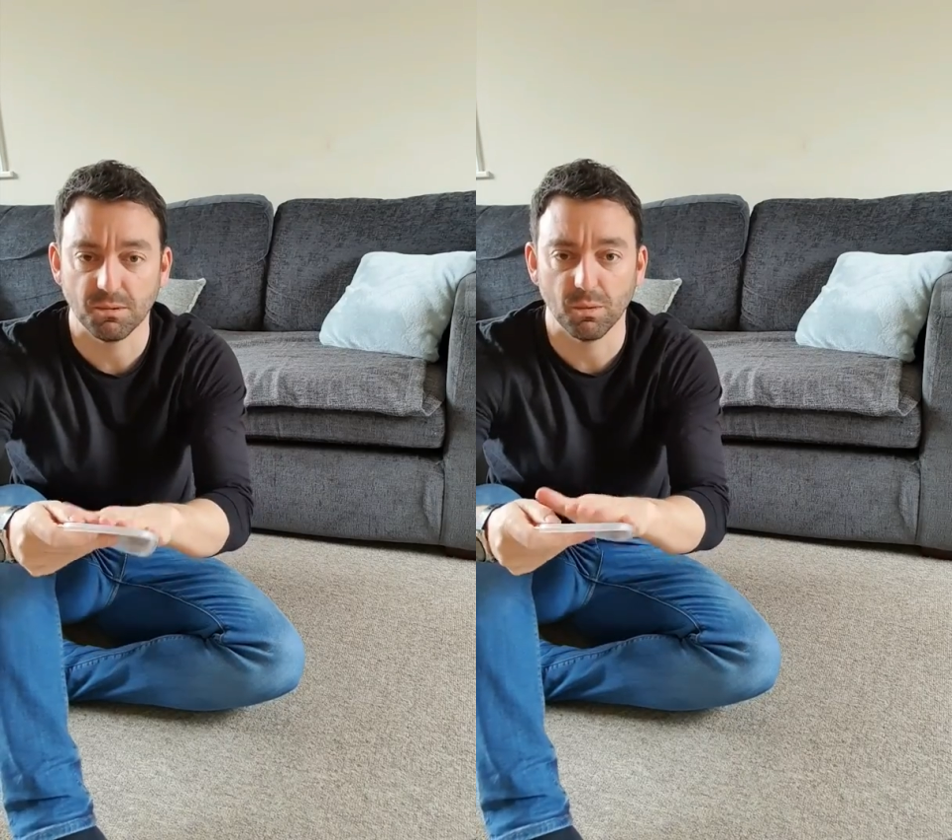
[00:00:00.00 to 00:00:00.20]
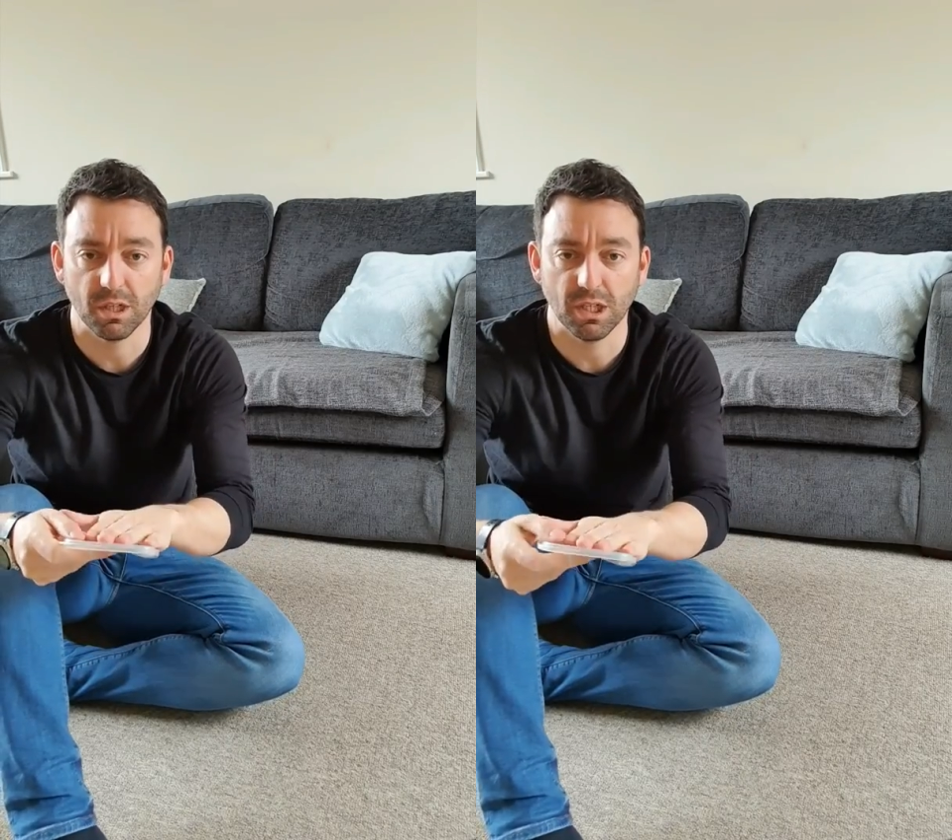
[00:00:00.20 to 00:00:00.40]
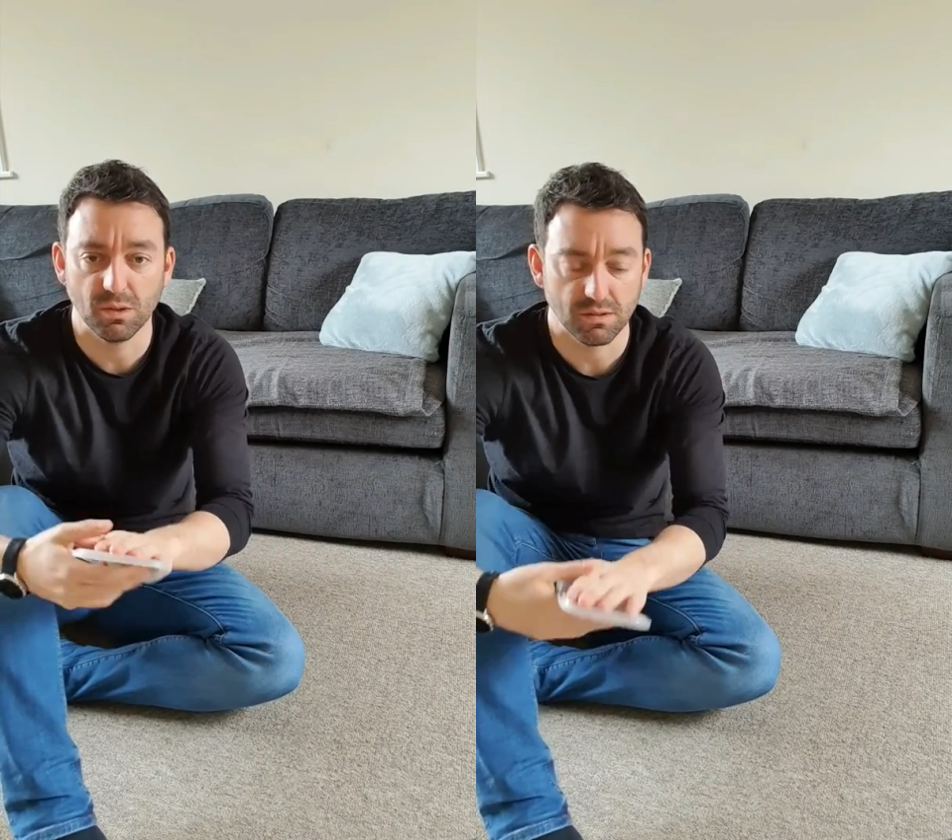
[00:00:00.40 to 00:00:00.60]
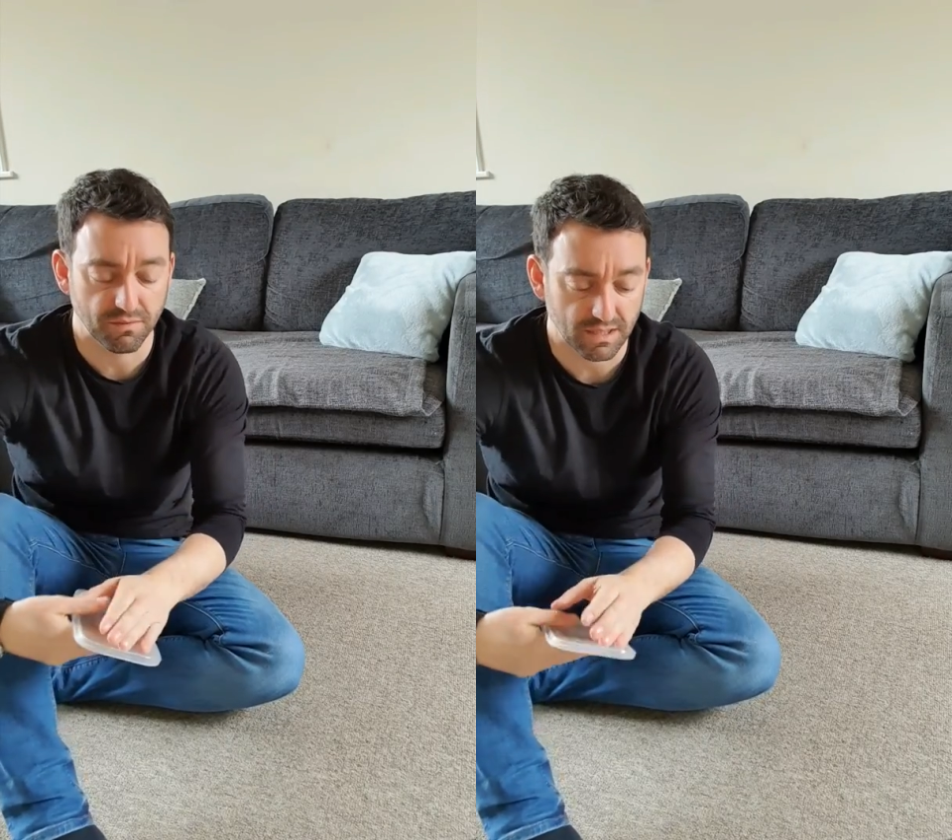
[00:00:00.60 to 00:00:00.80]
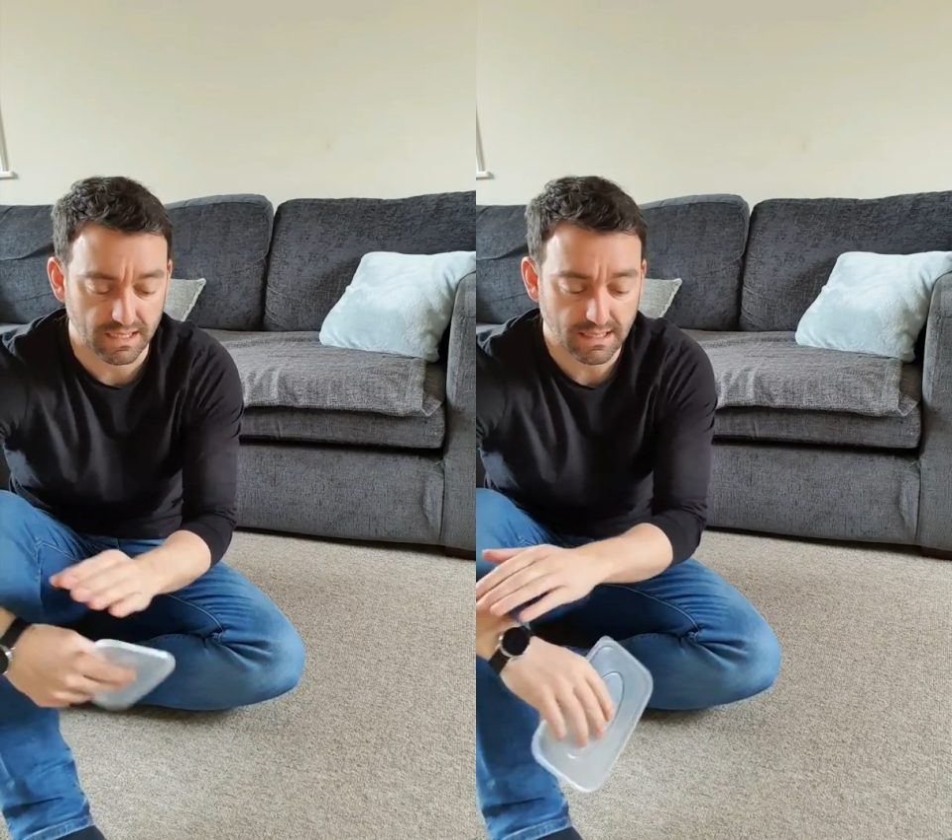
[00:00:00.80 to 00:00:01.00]
but we're going to use it
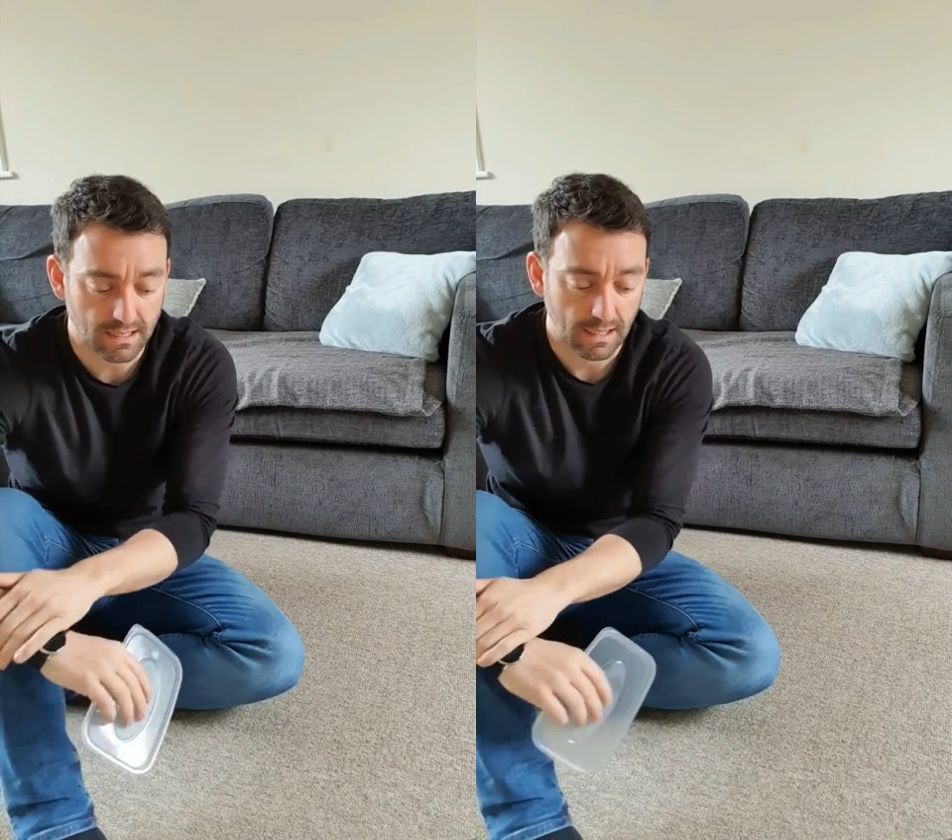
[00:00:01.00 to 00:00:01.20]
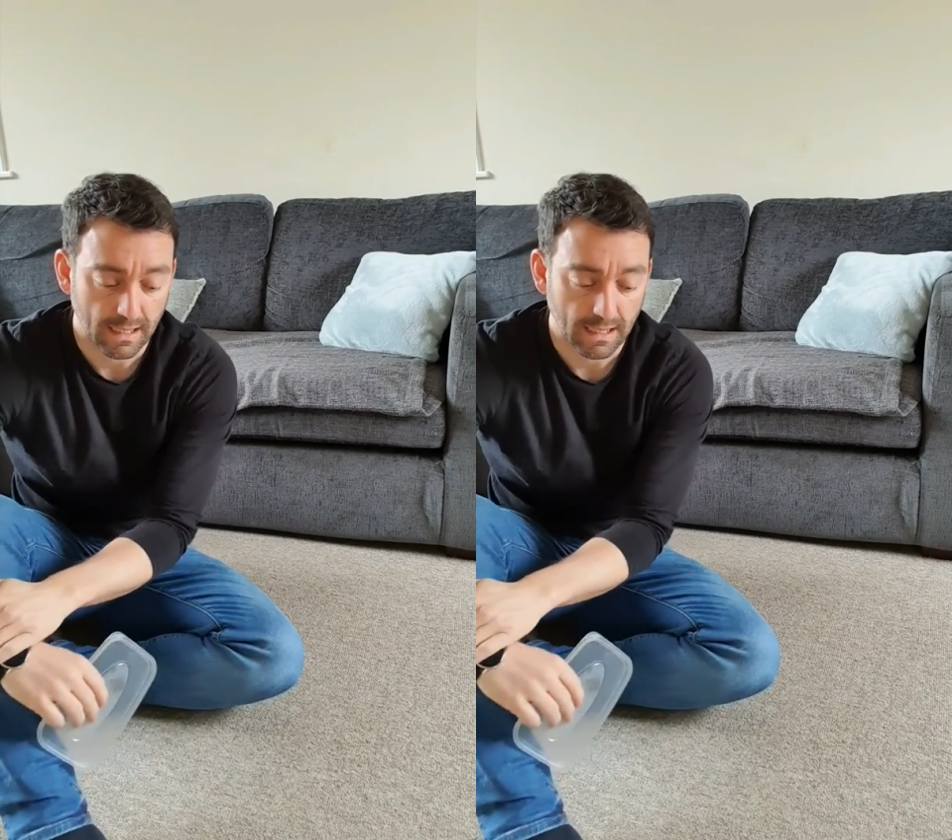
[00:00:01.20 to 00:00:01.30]
for this.